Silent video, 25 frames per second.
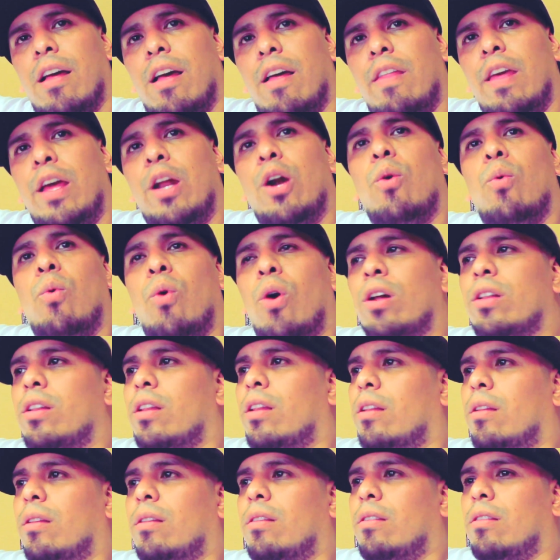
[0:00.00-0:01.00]
They don't want
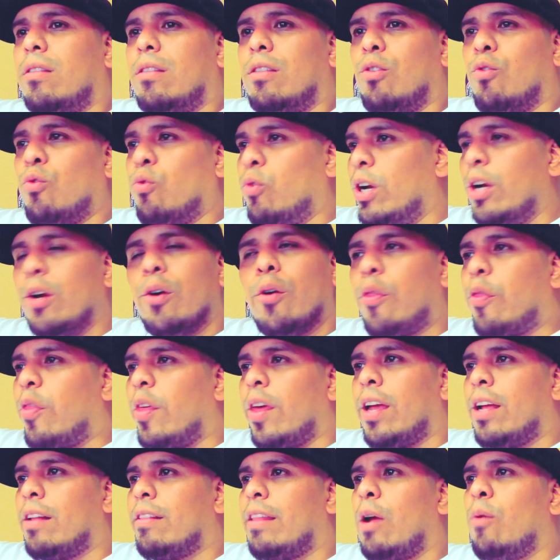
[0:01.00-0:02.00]
the real
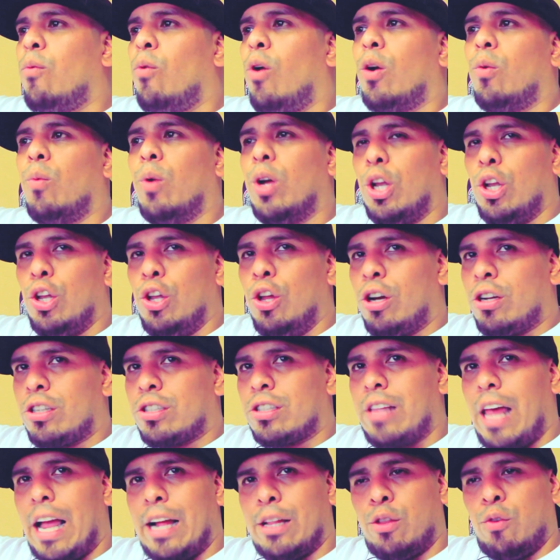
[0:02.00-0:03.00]
thing, they want what
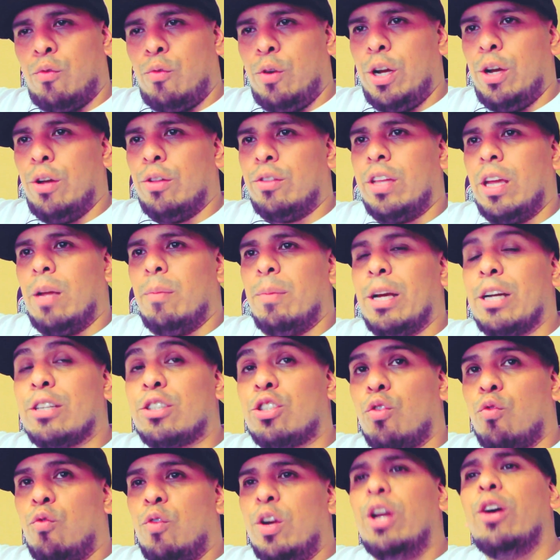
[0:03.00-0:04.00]
looks like the real thing,
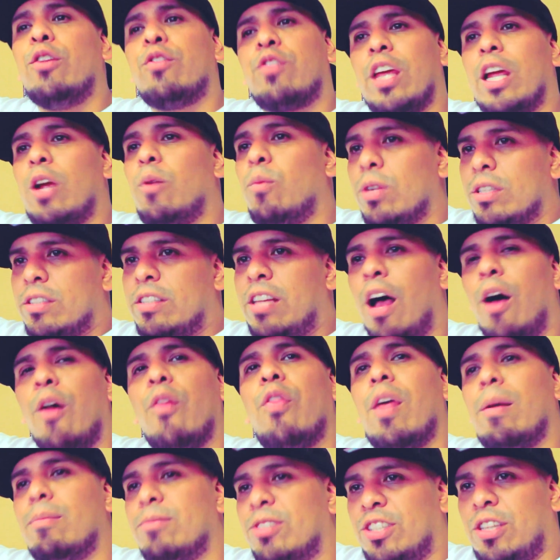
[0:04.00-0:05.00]
because the real thing would tell
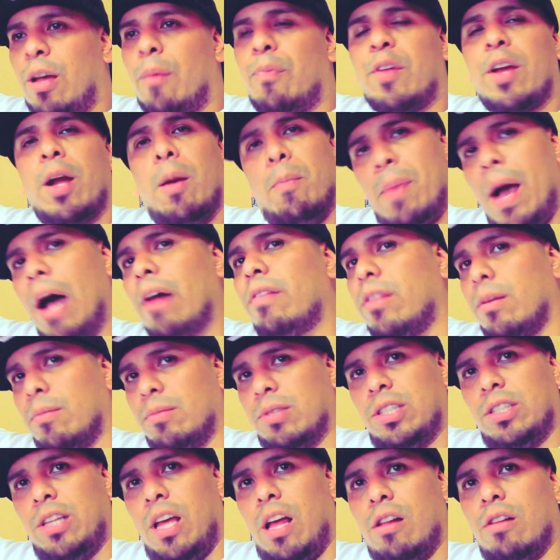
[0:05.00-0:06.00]
them something about
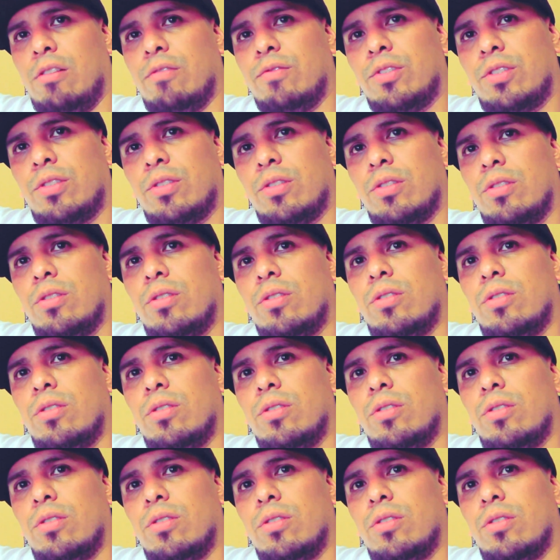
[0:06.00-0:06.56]
themselves.